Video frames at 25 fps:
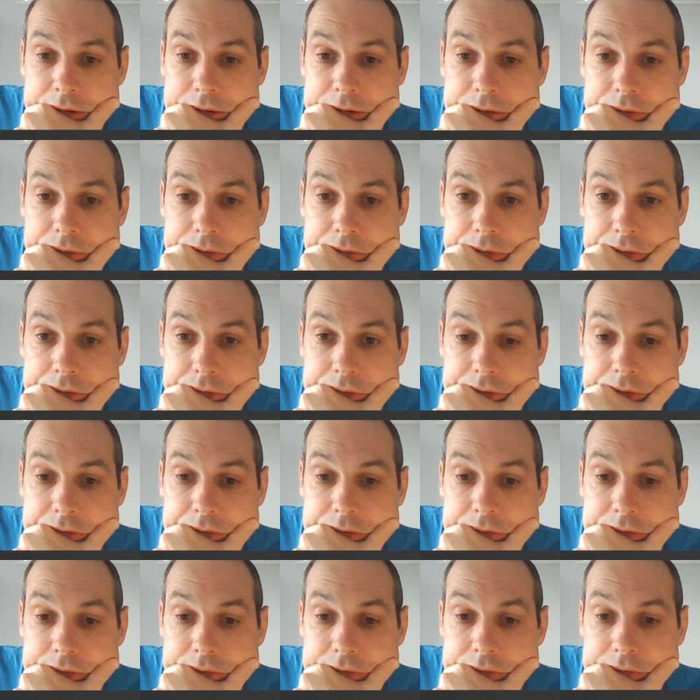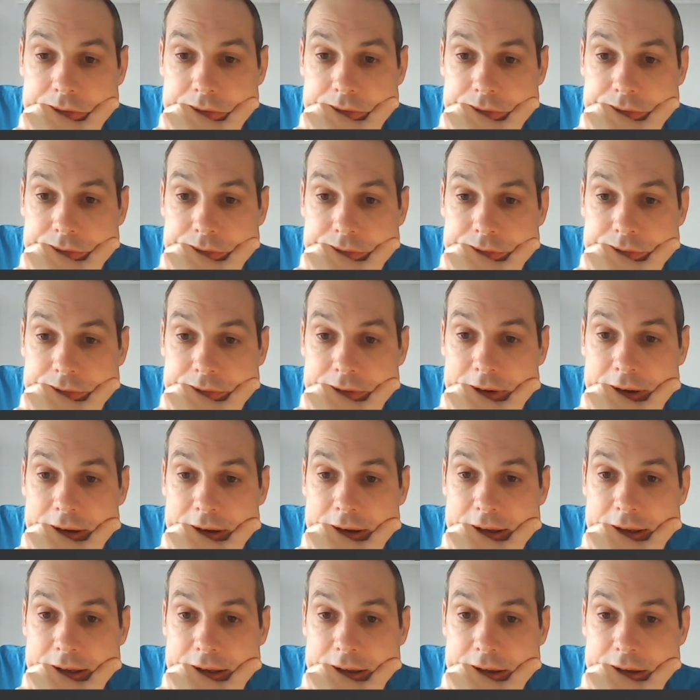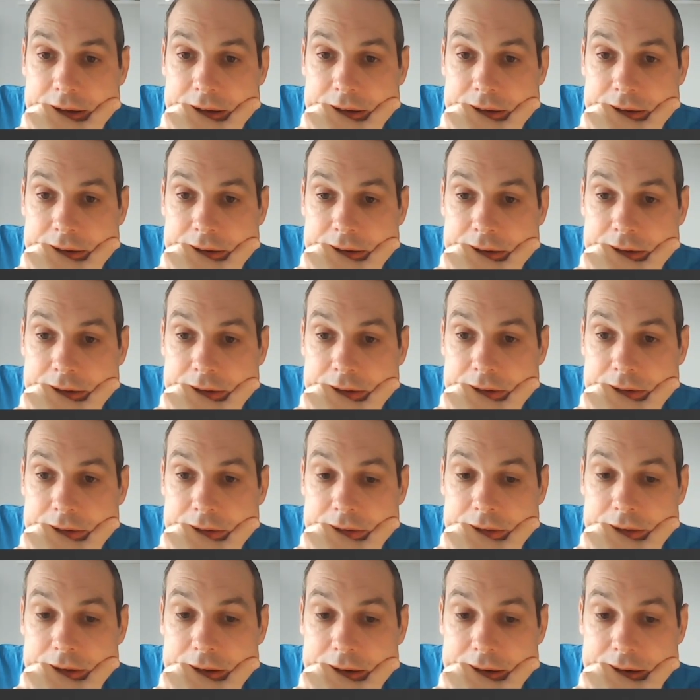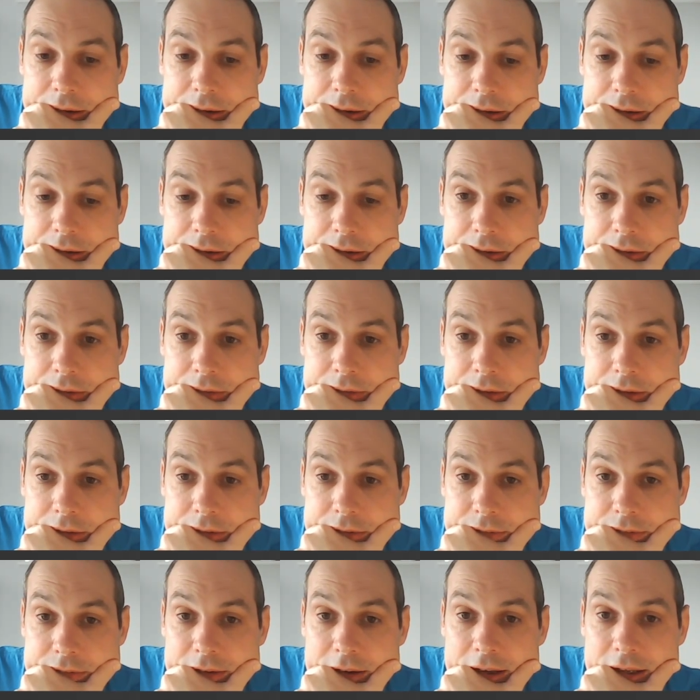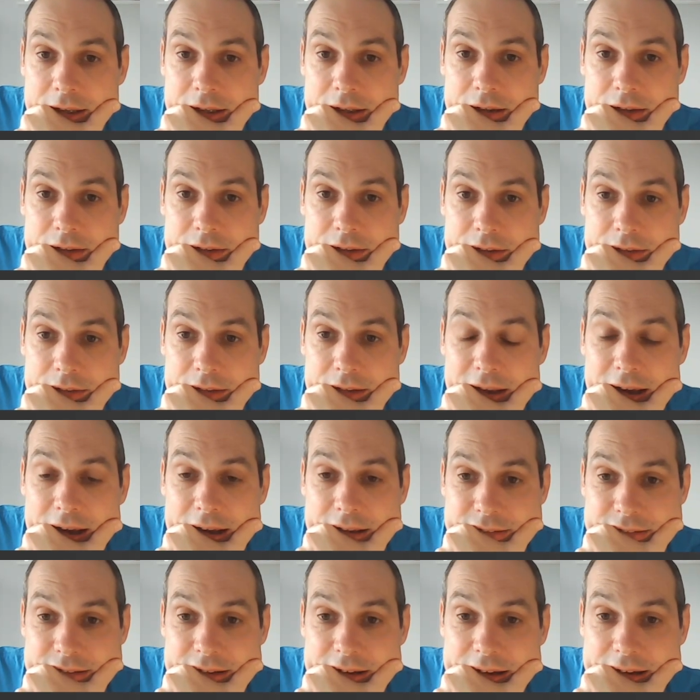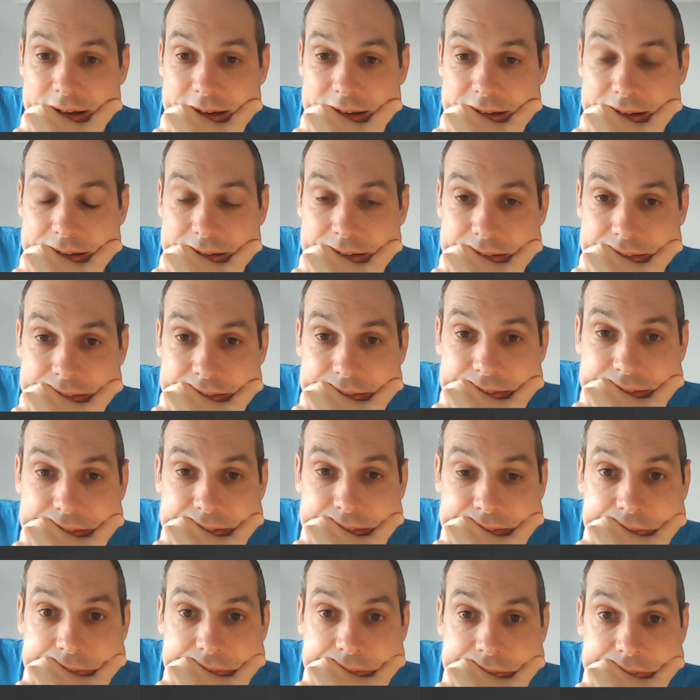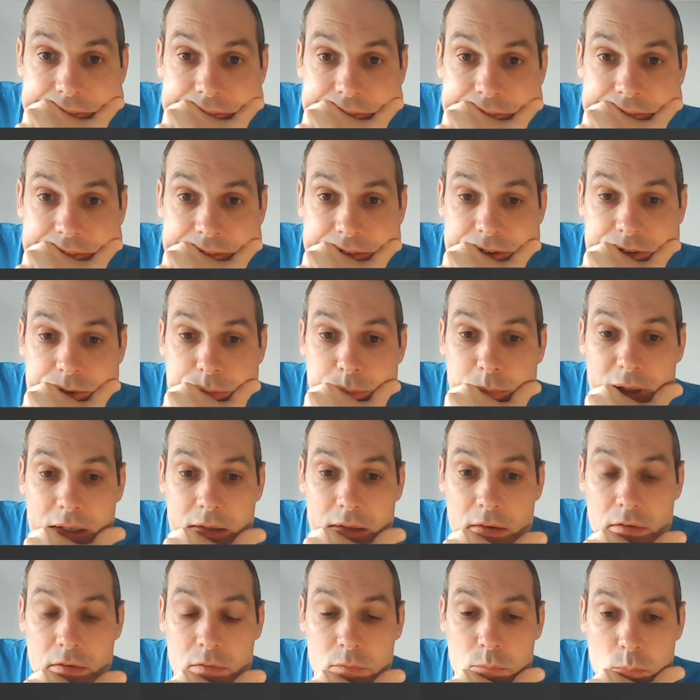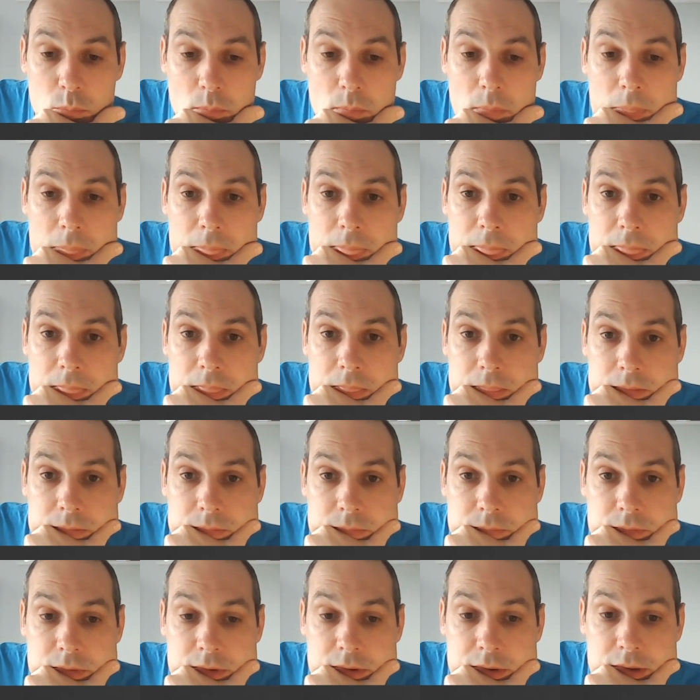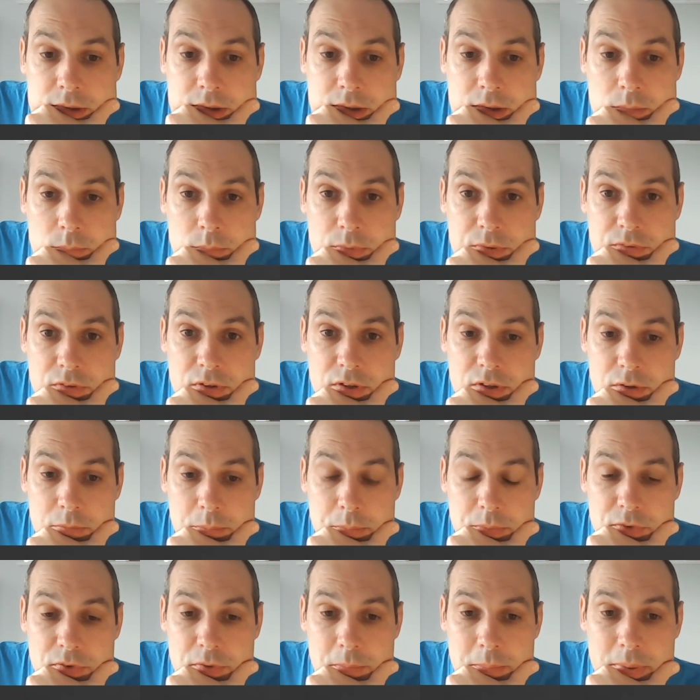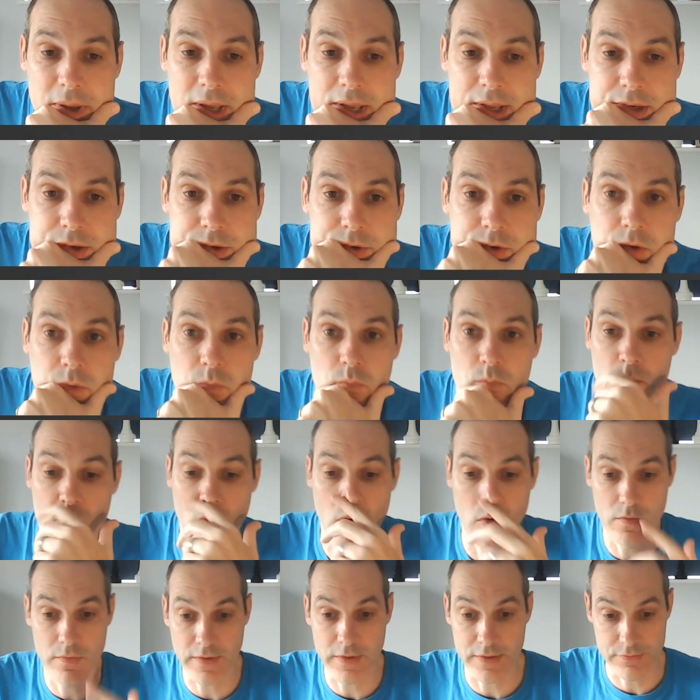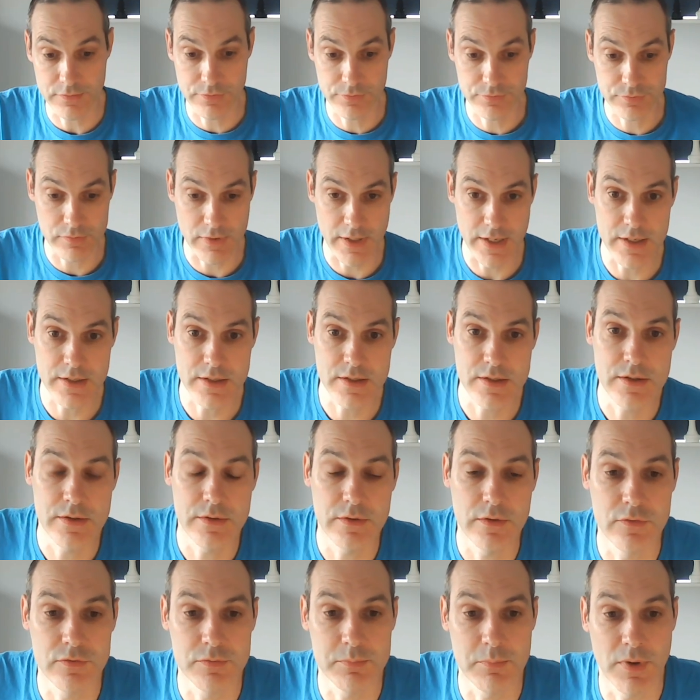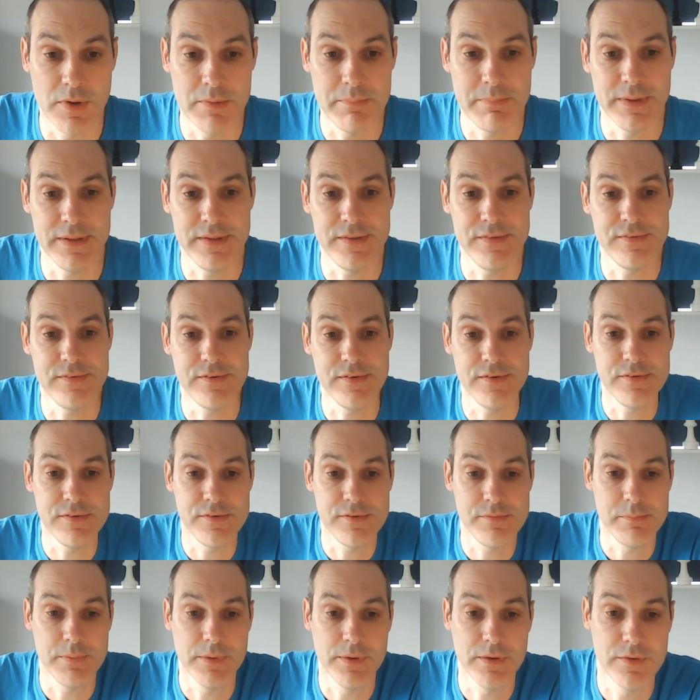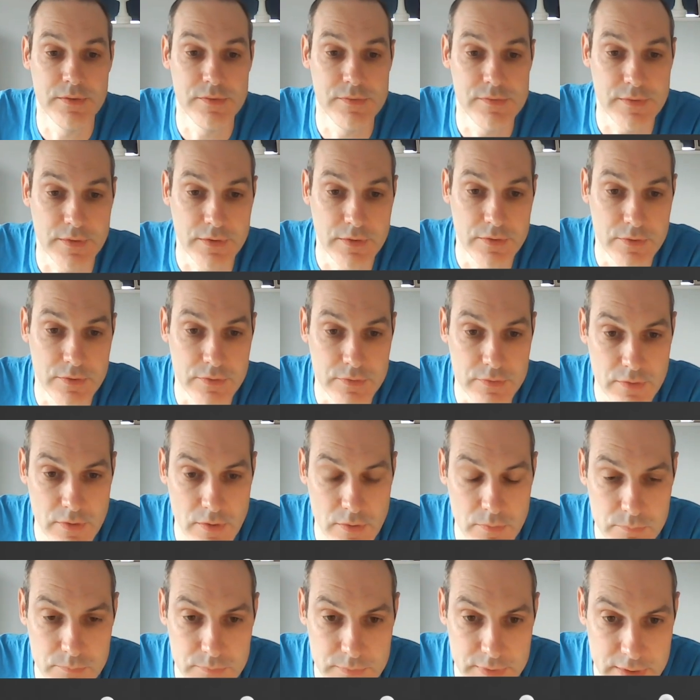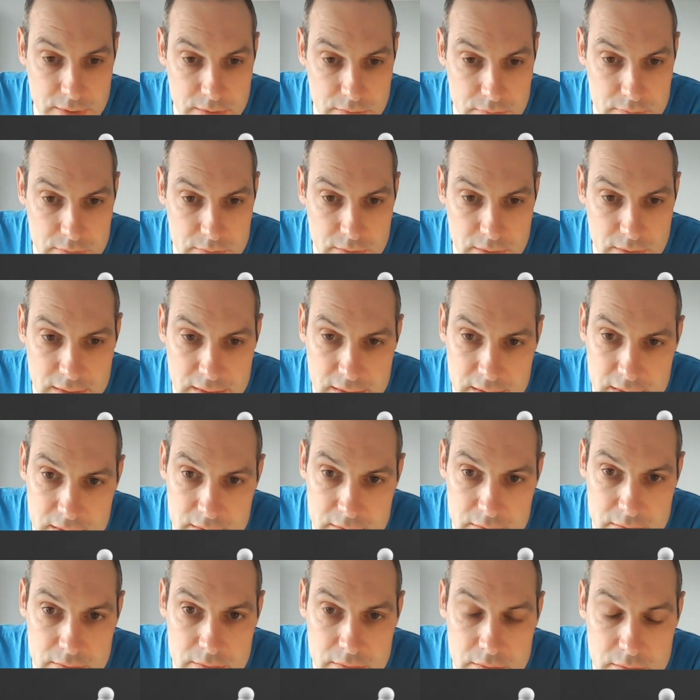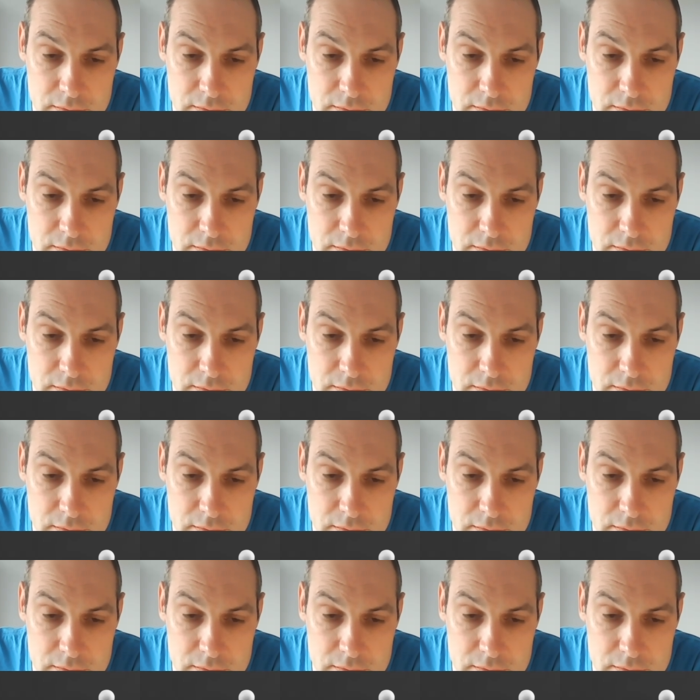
Or take, and then that's hanging. Looks better. But it's going to depend on what they threaten of my pieces, because they could come down here.